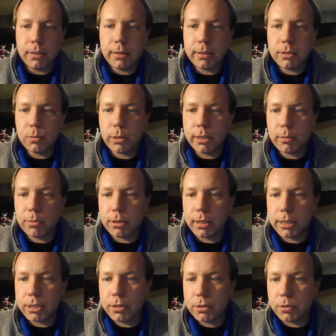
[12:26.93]
This way, the
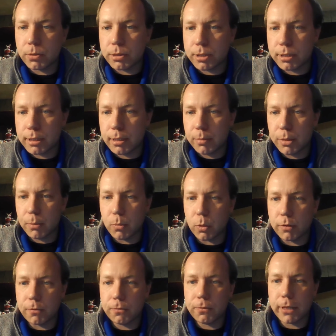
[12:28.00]
production sourcing can be
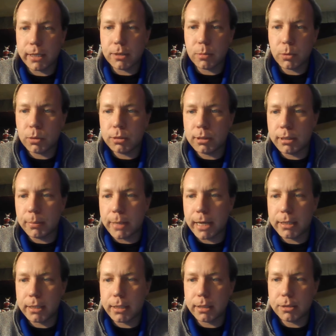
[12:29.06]
more flexible to
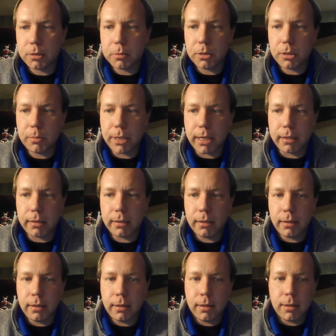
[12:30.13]
match customer demand,
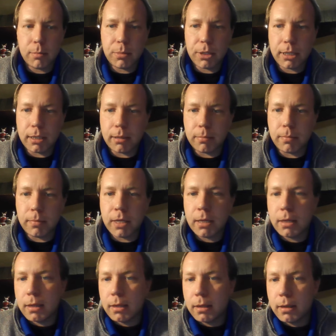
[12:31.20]
become
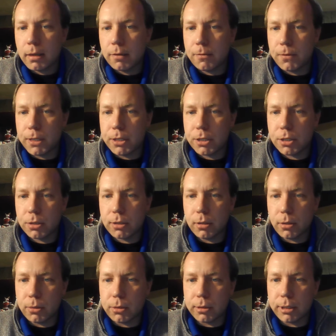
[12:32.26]
a finished good
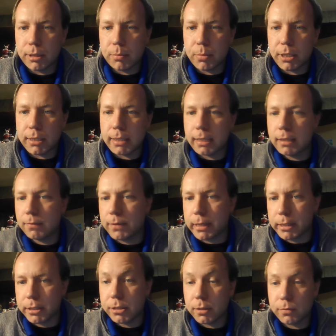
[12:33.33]
locally, but take
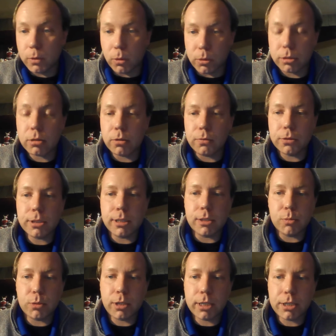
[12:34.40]
advantage of lower
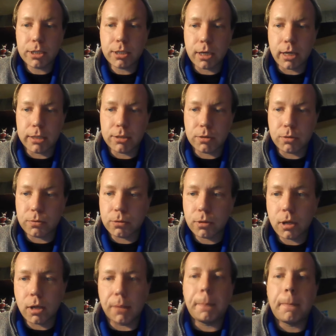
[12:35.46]
overseas production costs
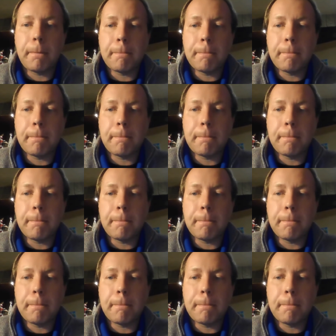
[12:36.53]
overall.